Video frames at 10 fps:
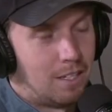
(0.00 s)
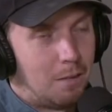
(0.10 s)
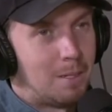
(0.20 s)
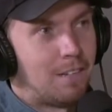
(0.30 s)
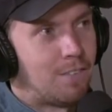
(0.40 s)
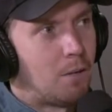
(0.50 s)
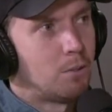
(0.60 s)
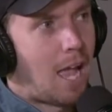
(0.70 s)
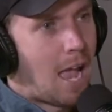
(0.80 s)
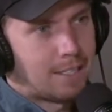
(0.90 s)
I mean, if that
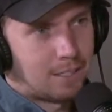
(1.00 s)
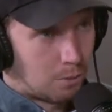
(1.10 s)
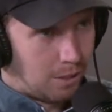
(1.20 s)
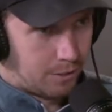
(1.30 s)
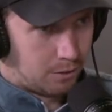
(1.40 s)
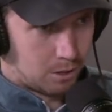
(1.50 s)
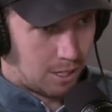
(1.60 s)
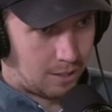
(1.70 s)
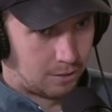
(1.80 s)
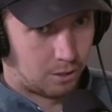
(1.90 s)
was any 12-year-old
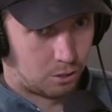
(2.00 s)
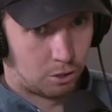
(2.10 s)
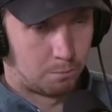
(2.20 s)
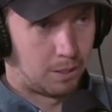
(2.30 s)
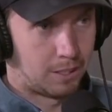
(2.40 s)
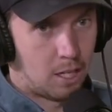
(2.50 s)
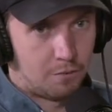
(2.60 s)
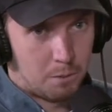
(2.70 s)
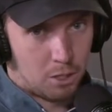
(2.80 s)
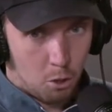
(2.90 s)
child and you saw them playing golf,
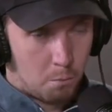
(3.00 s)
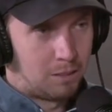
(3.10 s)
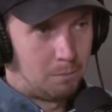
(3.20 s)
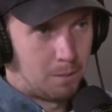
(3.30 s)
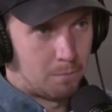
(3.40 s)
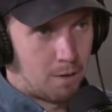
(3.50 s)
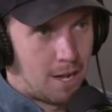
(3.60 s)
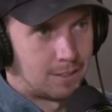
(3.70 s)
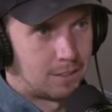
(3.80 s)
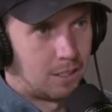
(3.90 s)
you'd be unbelievably impressed.